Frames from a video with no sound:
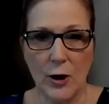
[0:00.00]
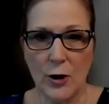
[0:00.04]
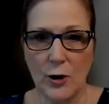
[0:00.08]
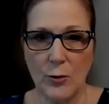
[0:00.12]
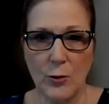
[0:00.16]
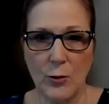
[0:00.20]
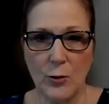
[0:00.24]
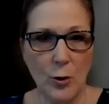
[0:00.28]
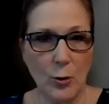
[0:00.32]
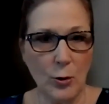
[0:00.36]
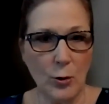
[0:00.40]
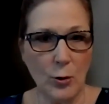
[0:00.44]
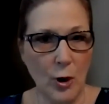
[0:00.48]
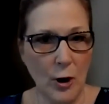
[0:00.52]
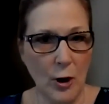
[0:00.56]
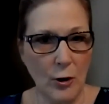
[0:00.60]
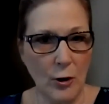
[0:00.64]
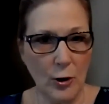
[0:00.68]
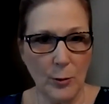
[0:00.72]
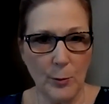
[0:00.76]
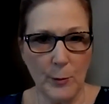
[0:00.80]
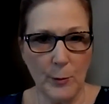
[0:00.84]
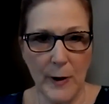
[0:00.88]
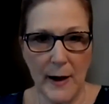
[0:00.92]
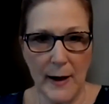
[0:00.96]
You no
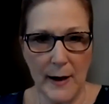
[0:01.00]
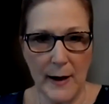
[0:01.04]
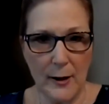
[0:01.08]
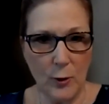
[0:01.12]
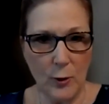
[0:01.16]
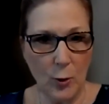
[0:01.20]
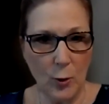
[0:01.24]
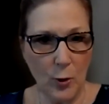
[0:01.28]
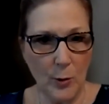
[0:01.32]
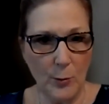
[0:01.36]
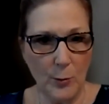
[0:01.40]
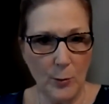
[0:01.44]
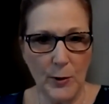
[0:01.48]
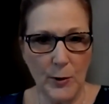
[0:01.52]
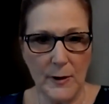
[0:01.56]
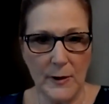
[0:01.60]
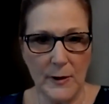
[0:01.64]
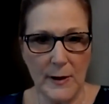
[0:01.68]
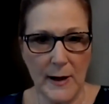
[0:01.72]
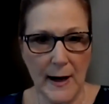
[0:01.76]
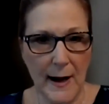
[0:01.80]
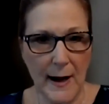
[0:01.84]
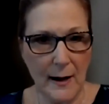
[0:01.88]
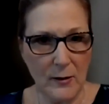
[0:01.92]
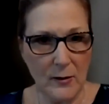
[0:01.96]
longer pay corporate
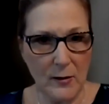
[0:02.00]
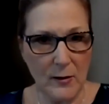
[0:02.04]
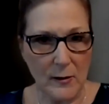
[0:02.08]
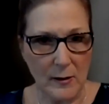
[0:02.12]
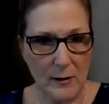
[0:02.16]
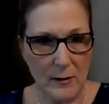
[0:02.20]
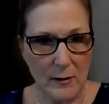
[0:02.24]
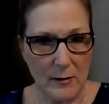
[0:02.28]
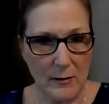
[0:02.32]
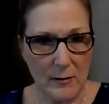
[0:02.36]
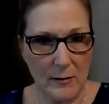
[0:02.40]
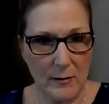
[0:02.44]
taxes.